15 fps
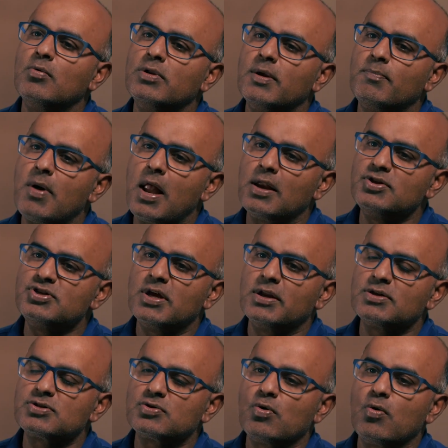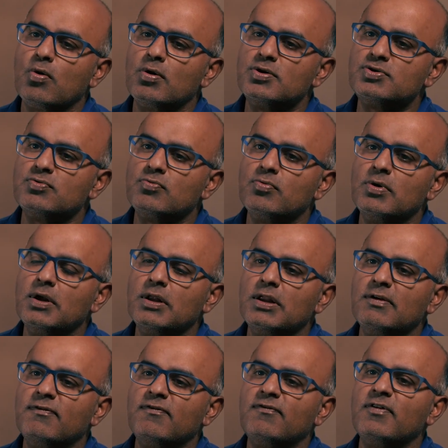the polygenic scores
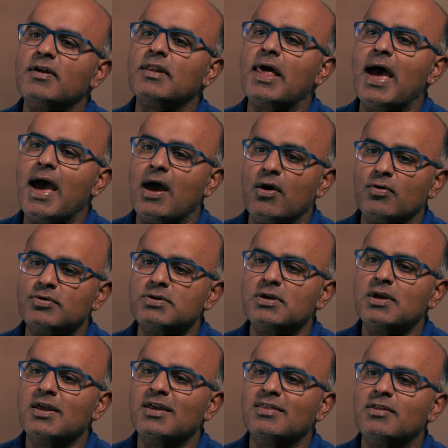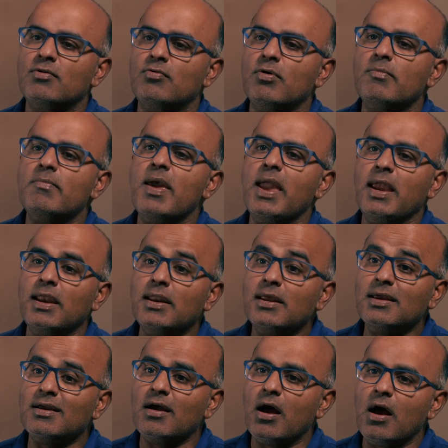really fill out the
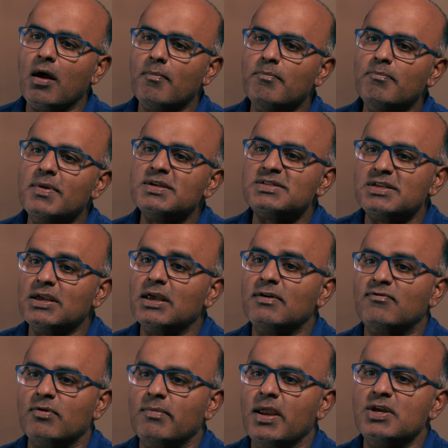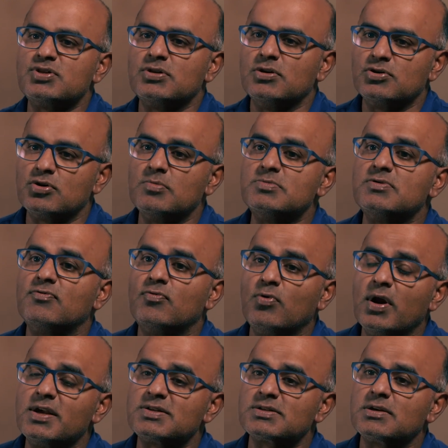remaining missing information in terms of
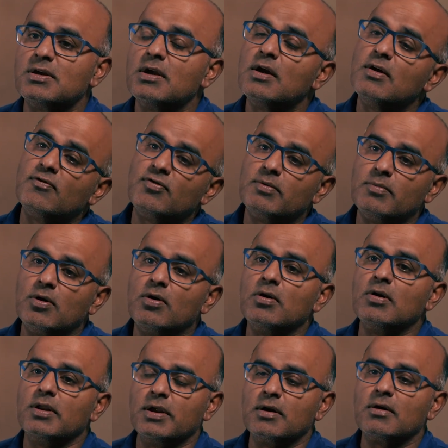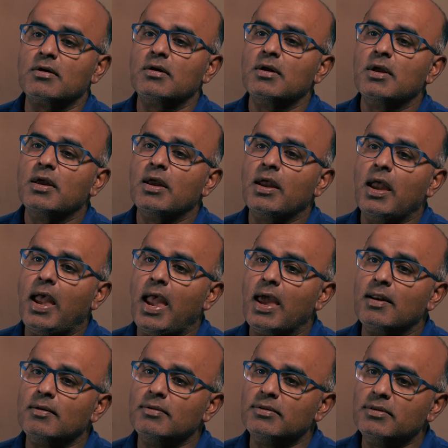risk from earlier.
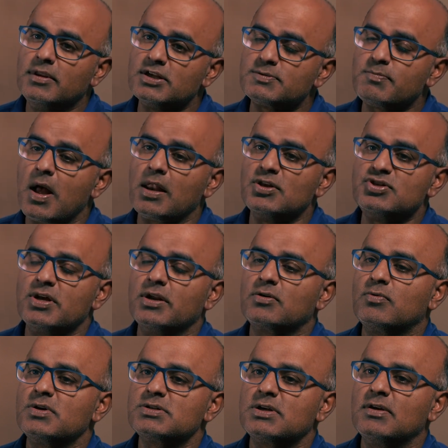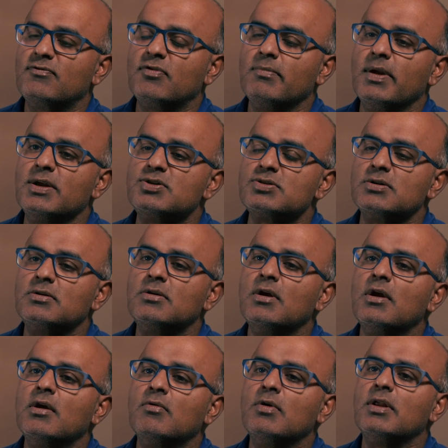And this polygenic risk information
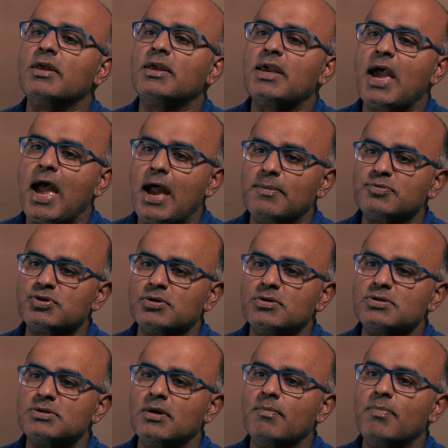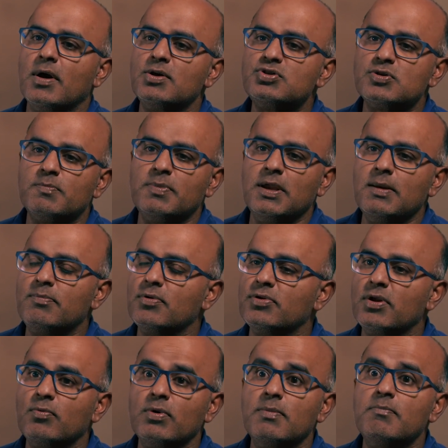really captures a bunch of people
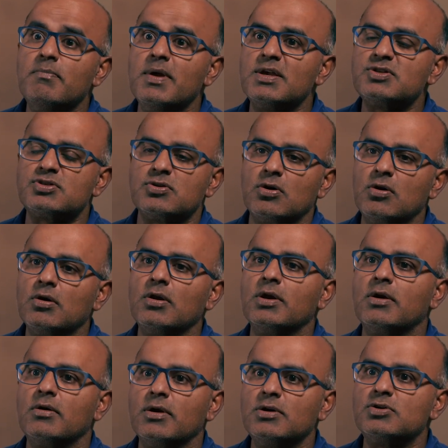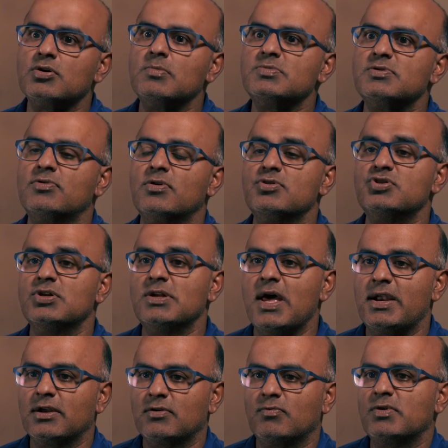that we missed earlier in terms of their
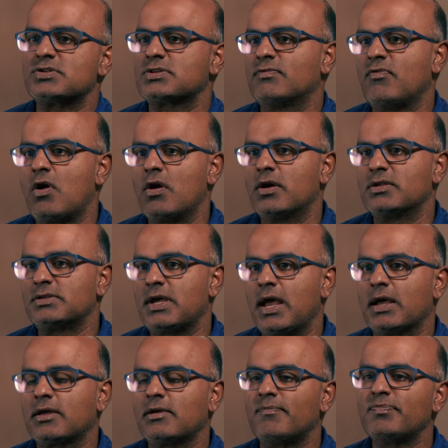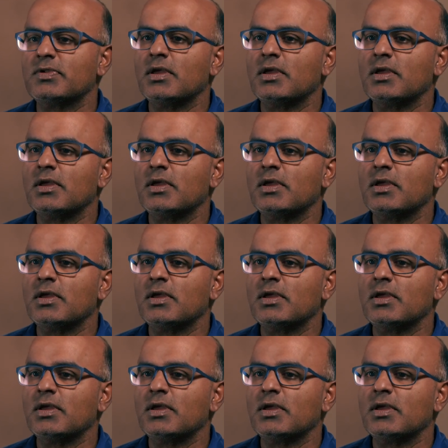genetic risk of heart attack.